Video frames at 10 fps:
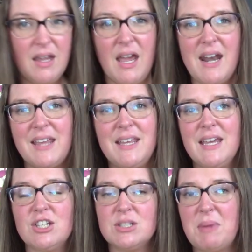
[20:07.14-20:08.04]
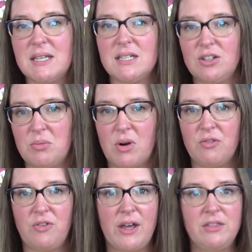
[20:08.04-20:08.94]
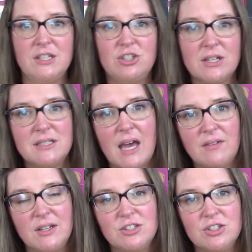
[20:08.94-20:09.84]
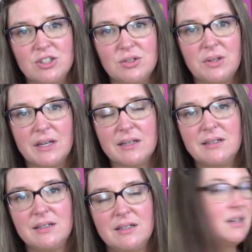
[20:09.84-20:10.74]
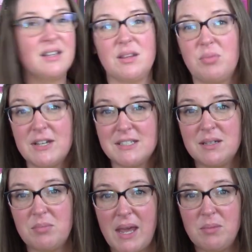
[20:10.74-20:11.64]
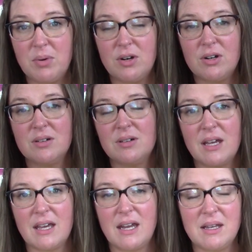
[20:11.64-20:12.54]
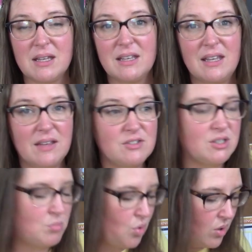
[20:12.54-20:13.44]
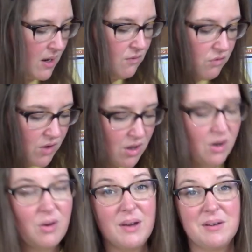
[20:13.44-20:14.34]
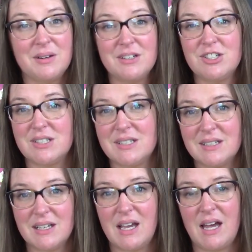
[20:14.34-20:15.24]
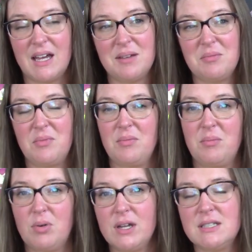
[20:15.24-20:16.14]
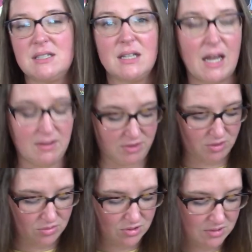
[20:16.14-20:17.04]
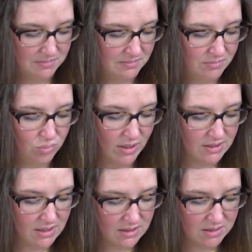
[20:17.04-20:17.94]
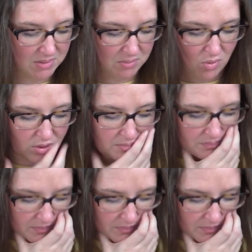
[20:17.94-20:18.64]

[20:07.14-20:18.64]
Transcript: and i think it just makes it a little more fun than just having to do the the president paper it kind of gives some more info and just uh, brings to life those presidents a bit more